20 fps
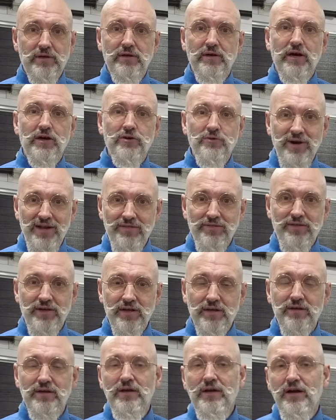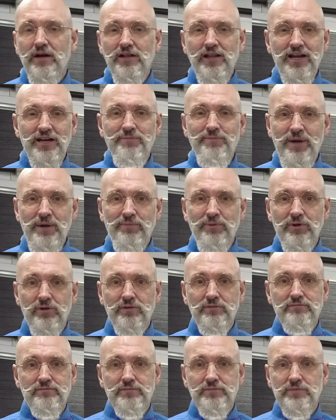a great thing. A lot of
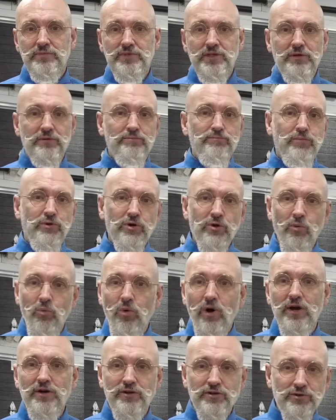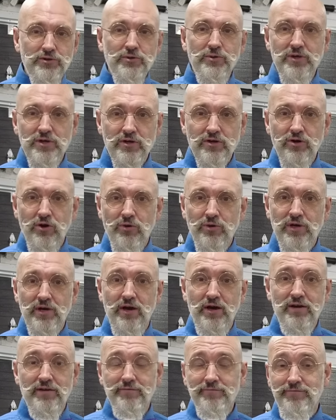people, they'll put a 1 or 2 year coating
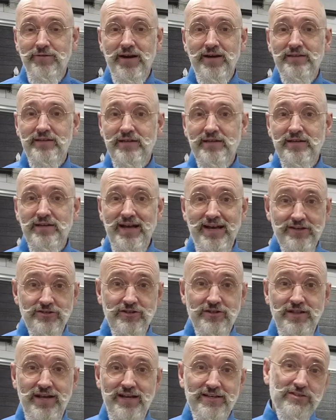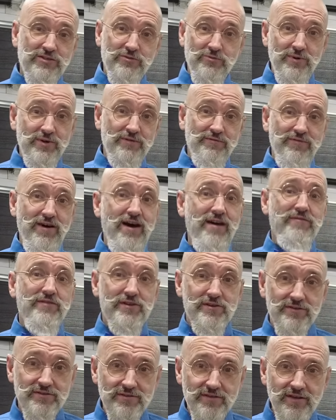on and find that it actually lasts 3 to 5
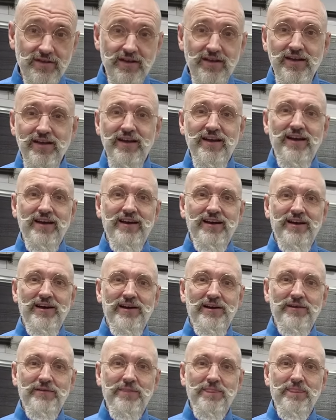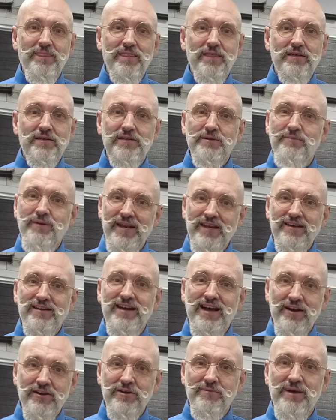years. depending on
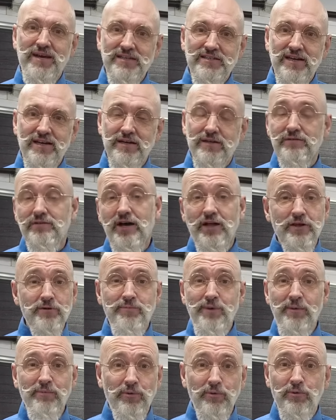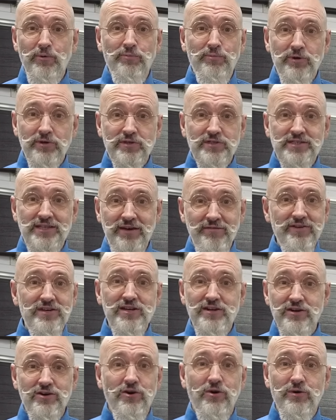how you maintain it. Other people will put a
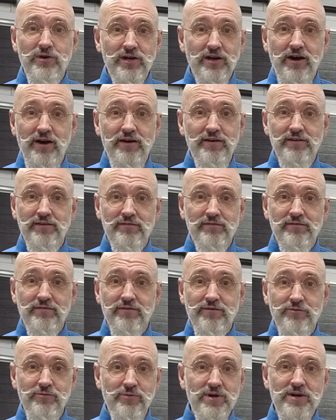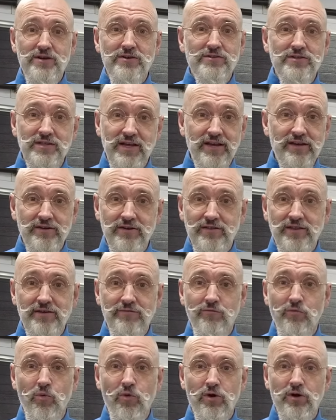7-year coating on and 3 years later
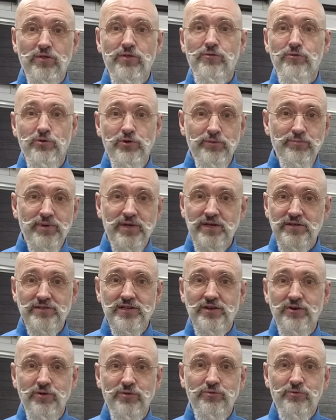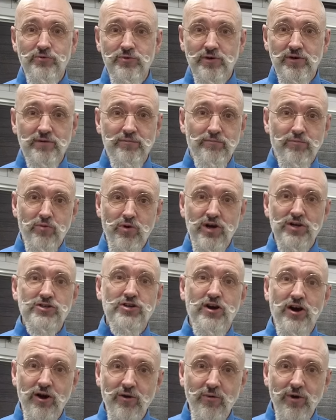they've worn through it because they go through a brush
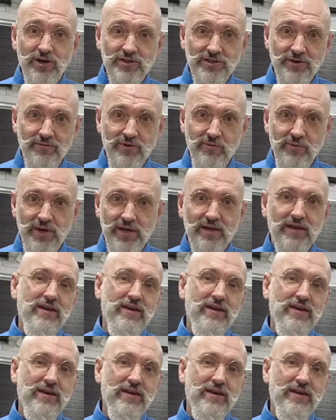car wash every week.